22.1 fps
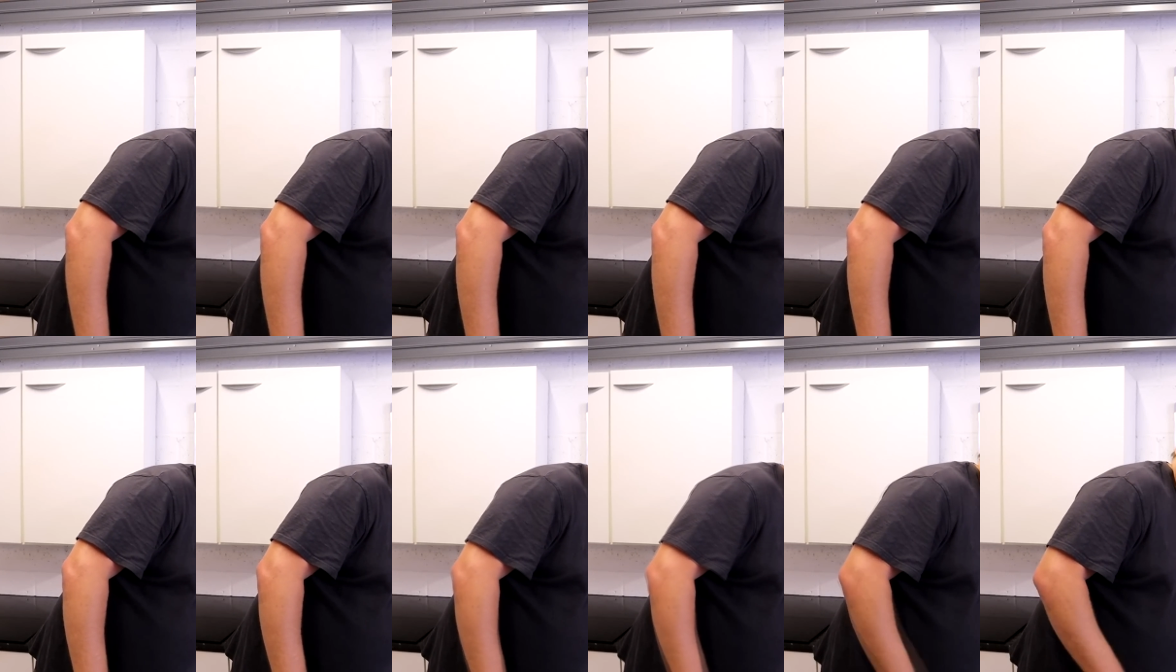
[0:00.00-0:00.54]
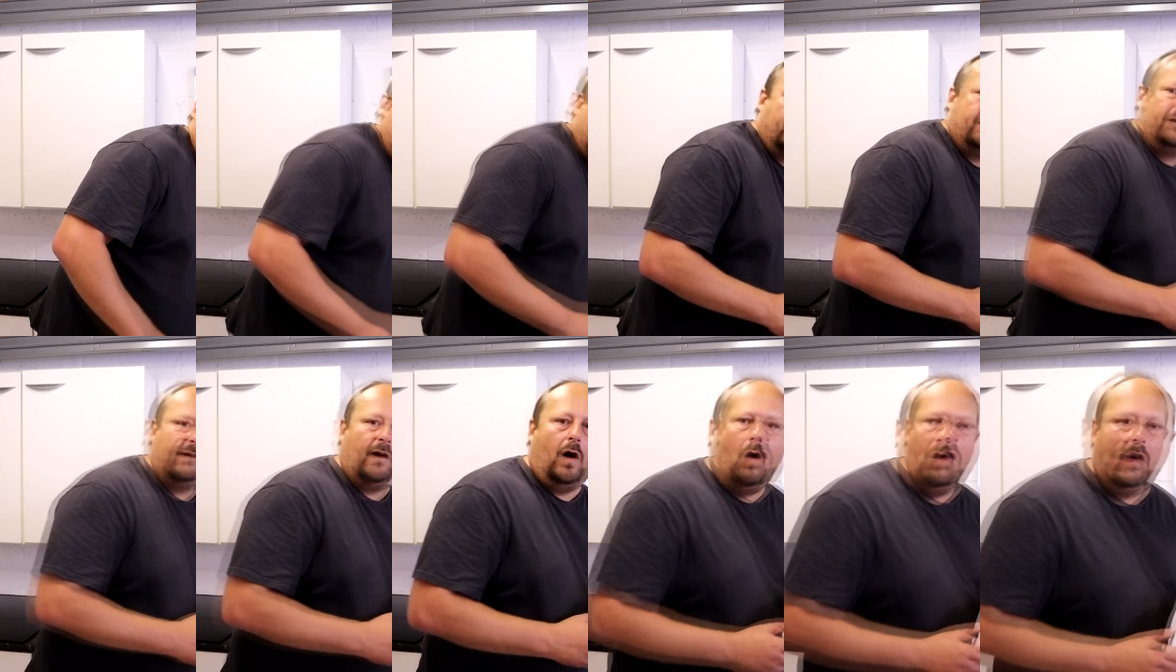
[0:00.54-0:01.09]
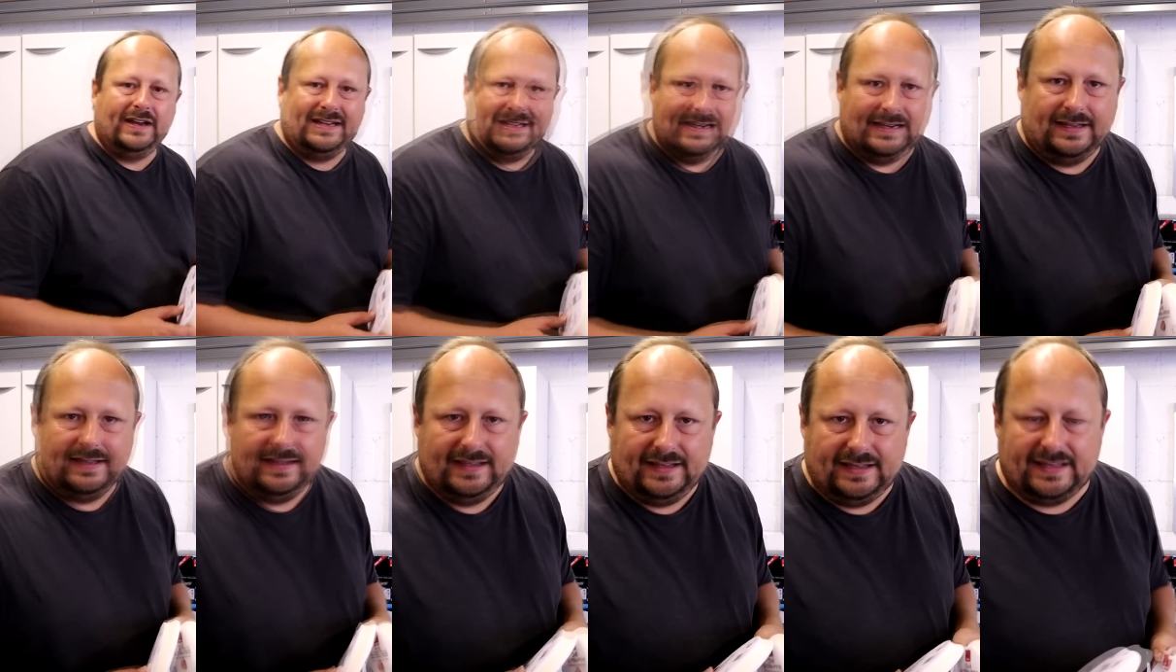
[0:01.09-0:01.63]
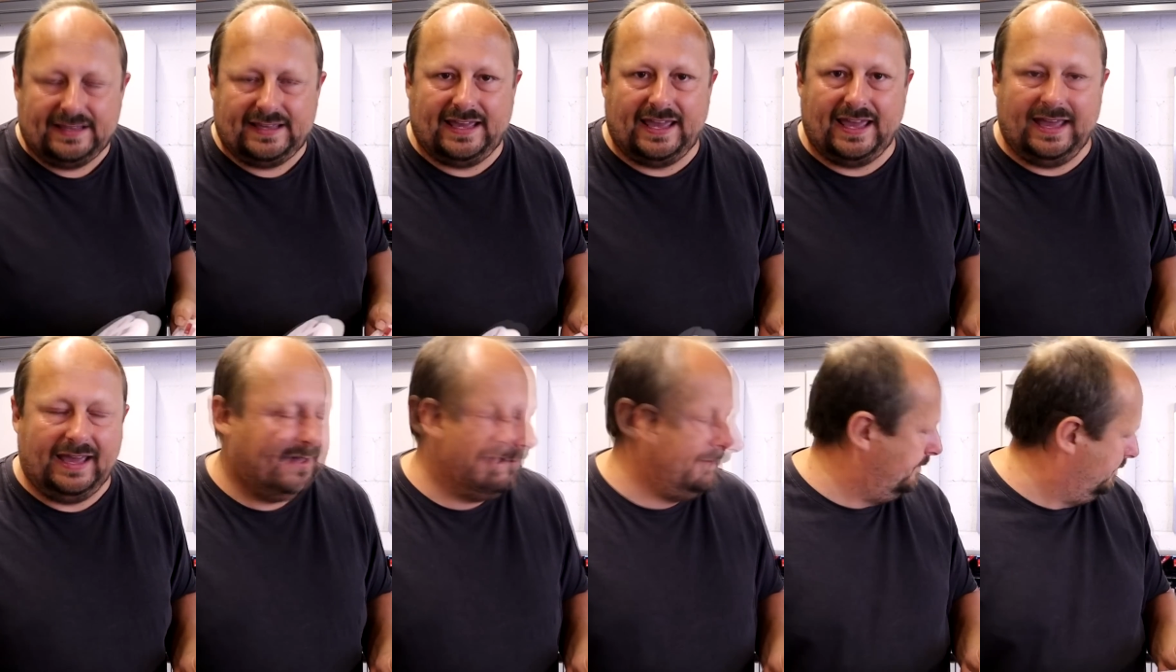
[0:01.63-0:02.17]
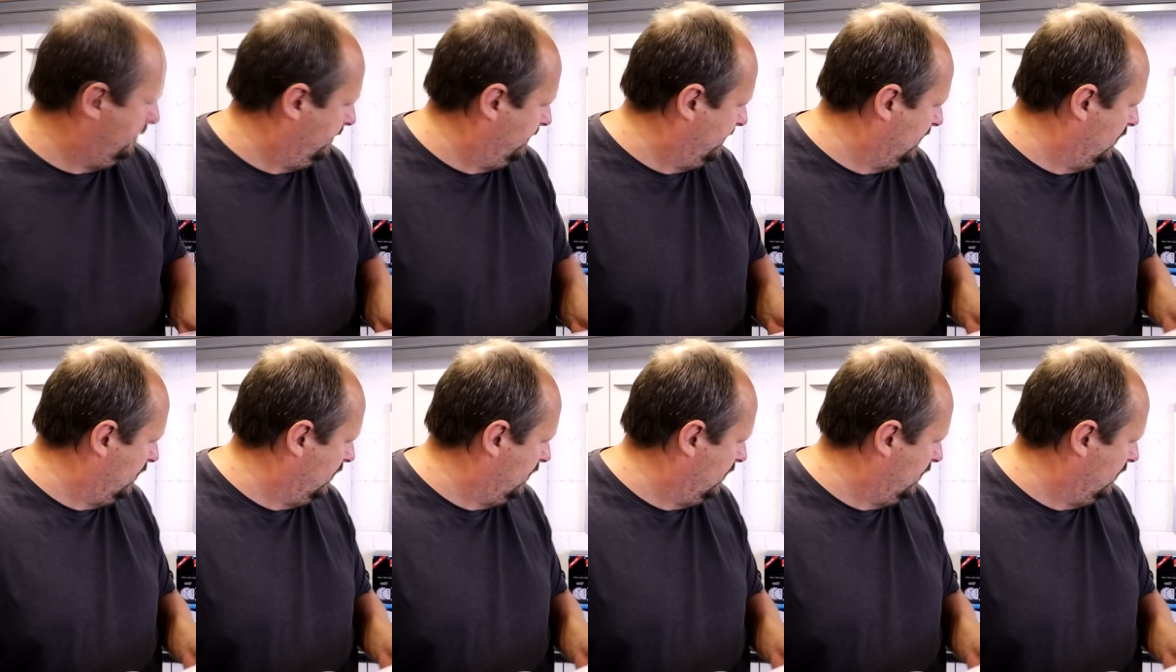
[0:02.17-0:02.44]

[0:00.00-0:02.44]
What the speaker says: with the Uno Fine kit,